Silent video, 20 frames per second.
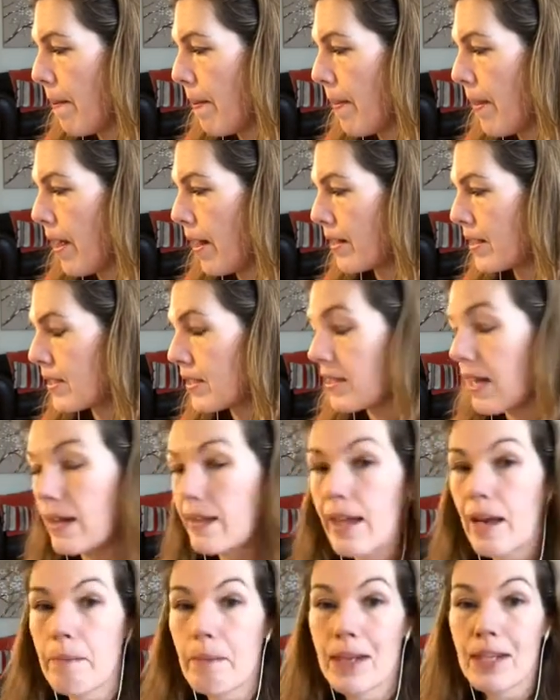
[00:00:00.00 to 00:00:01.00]
And as I say,
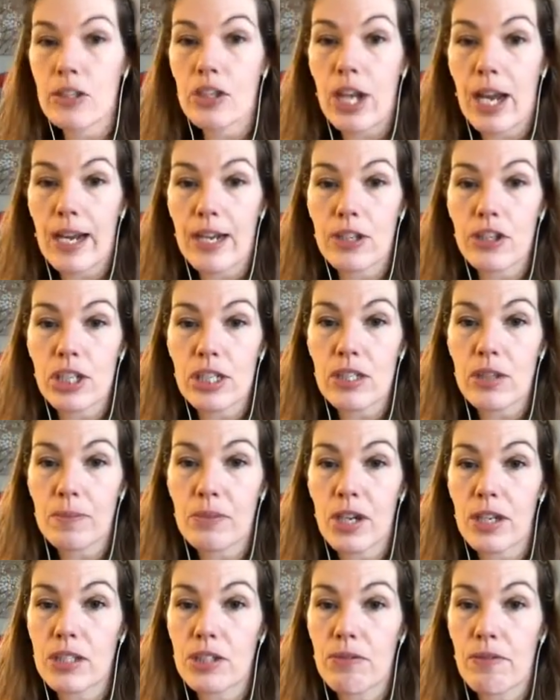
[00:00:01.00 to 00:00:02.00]
that might change. It's
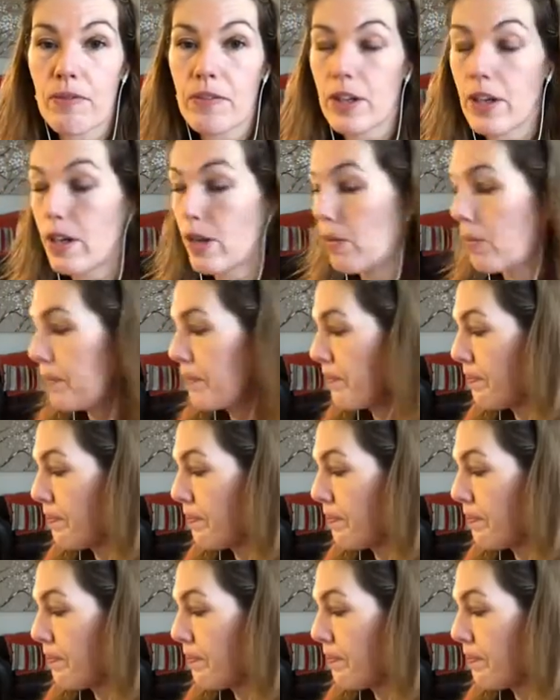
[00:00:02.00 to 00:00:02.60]
subject to review.